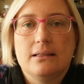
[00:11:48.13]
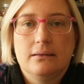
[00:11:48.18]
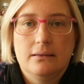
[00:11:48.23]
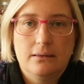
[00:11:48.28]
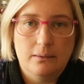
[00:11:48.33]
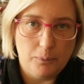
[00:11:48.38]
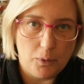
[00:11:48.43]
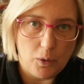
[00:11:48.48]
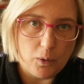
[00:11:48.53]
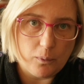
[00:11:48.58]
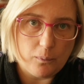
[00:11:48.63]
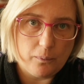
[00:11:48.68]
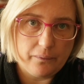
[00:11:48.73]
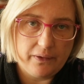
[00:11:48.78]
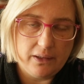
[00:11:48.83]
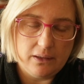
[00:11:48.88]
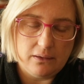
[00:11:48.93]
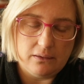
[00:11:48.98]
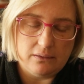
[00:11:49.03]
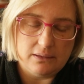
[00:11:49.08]
the
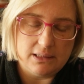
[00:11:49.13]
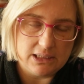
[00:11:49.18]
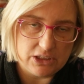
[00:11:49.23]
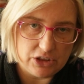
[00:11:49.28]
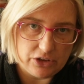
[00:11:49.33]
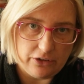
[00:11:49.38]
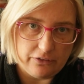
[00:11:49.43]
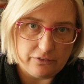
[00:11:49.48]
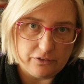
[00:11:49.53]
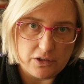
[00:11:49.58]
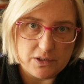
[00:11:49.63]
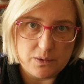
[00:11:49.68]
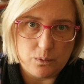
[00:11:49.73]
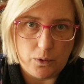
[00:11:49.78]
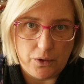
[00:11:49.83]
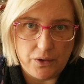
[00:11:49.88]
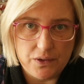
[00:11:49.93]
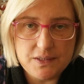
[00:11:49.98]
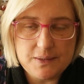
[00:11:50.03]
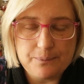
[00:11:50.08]
the Dictionary of Lost
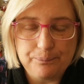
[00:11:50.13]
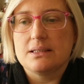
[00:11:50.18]
Words.